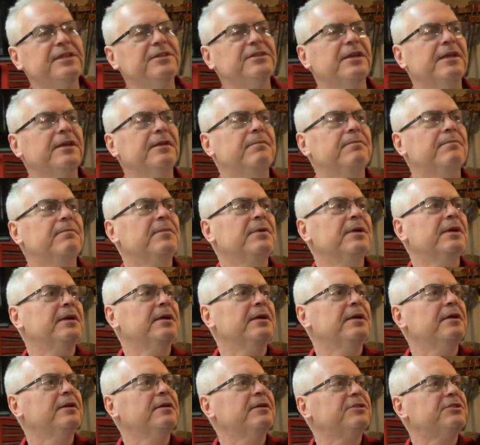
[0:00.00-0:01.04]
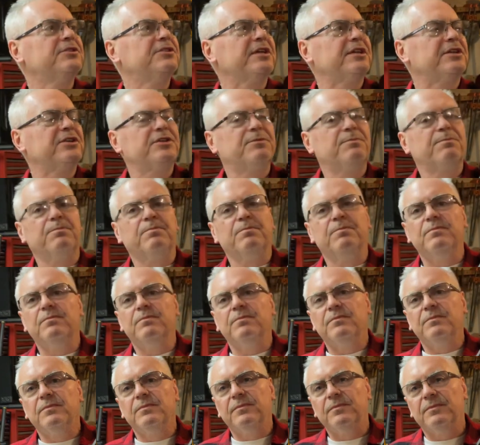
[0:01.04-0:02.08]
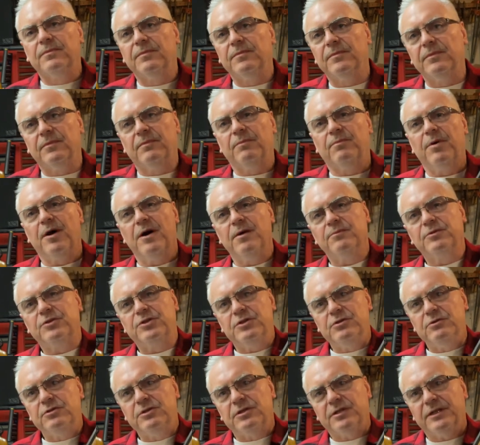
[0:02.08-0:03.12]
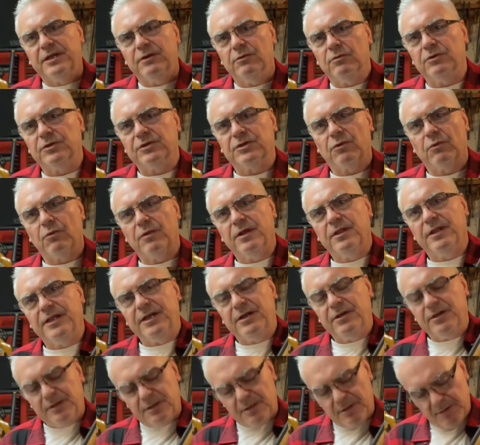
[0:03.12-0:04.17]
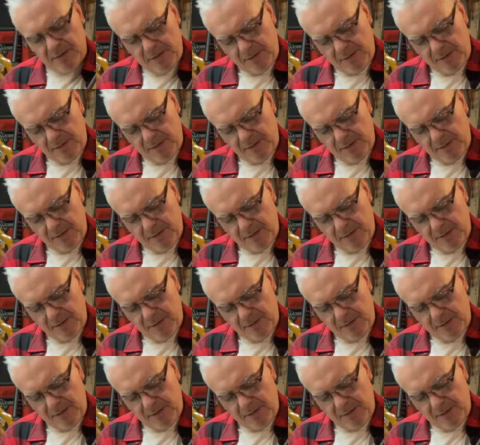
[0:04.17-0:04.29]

said six pumps usually was a really good